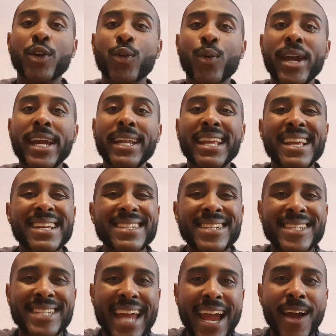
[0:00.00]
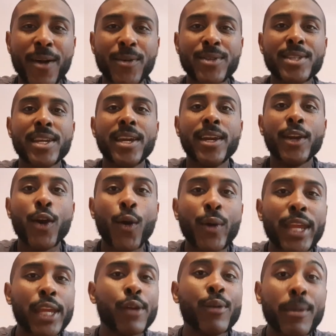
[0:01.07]
and you have a great,
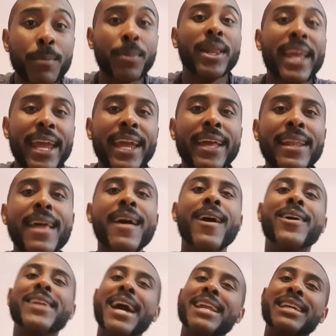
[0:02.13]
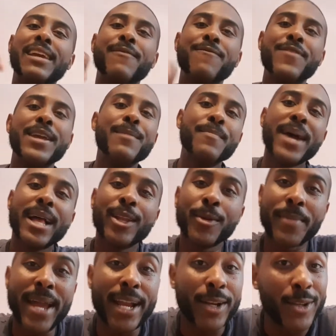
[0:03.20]
sound, coherent plan on how to get
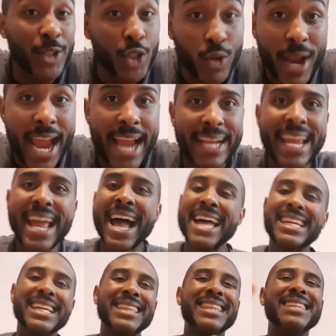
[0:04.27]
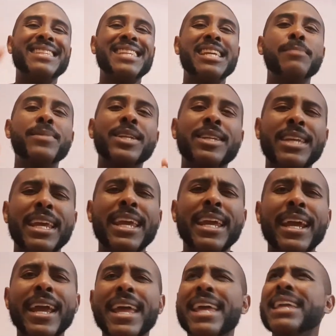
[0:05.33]
Finn Balor back on track, how to get the
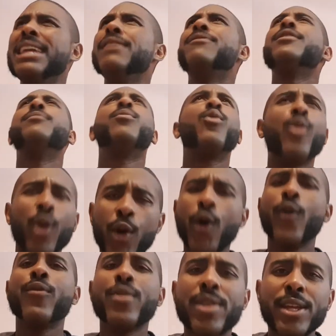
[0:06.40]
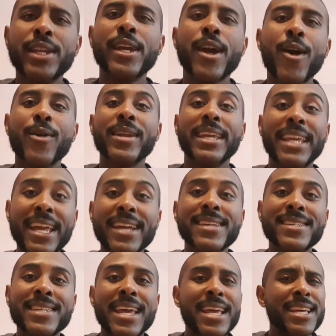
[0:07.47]
Demon King even more over than he
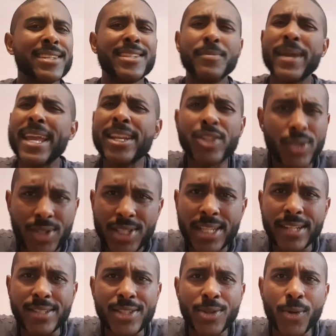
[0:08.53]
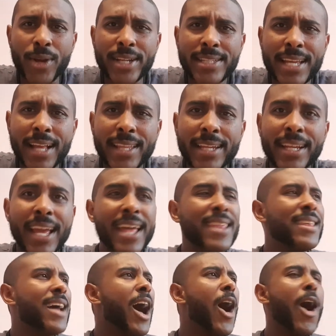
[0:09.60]
already is, some interesting
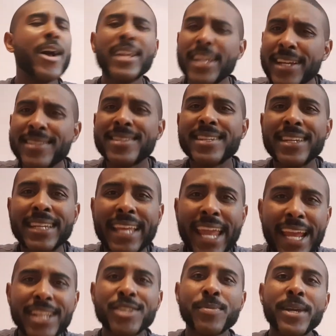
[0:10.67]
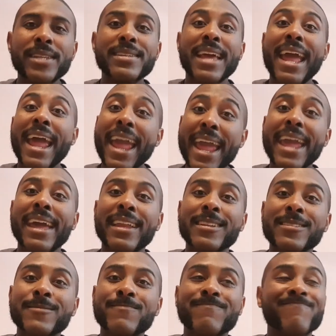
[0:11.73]
storytelling, audience engagement,
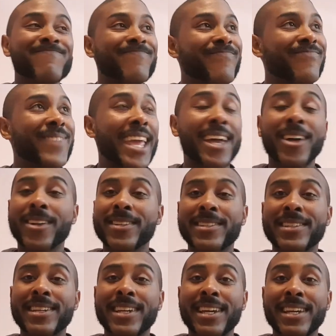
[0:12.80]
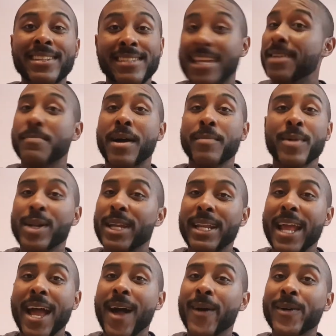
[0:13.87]
and, hell,
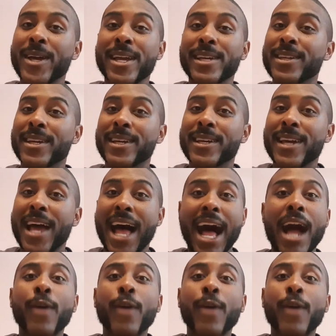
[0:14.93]
take my money now.